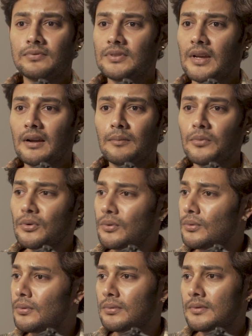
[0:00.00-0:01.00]
succumb
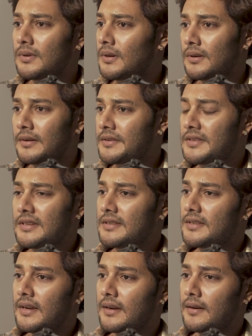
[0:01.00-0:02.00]
to the
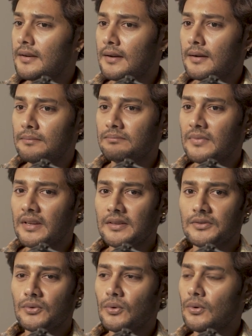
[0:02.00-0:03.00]
disease and
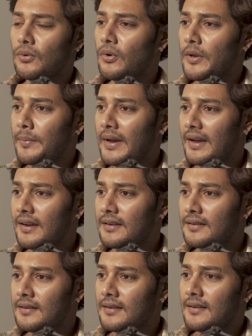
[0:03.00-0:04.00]
there's no going back,